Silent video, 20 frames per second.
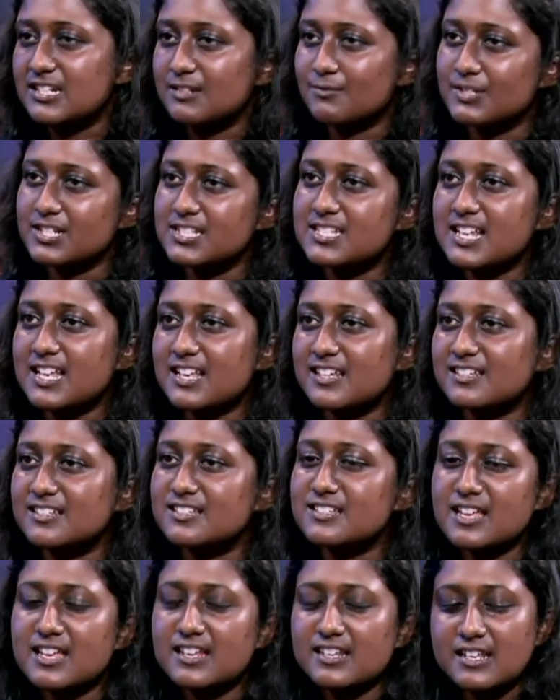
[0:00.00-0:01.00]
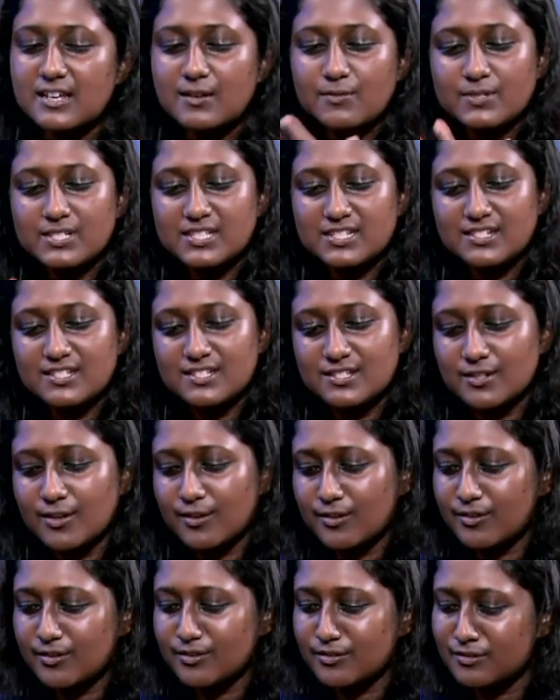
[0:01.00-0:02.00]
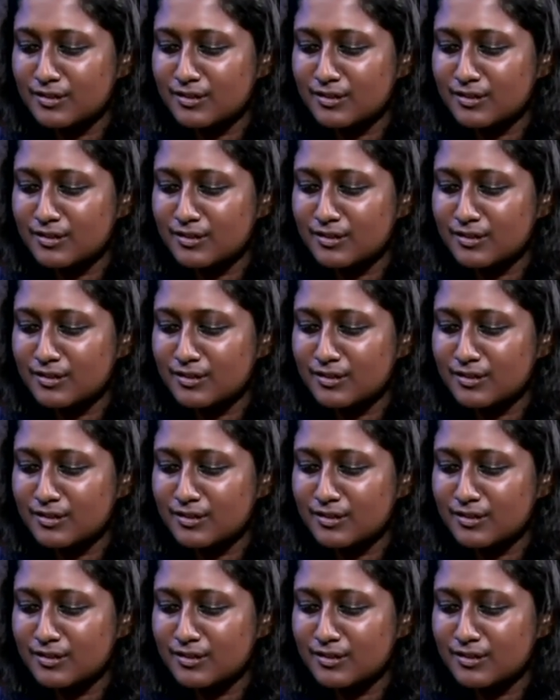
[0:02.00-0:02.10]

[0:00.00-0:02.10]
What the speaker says: and we send. And it was just so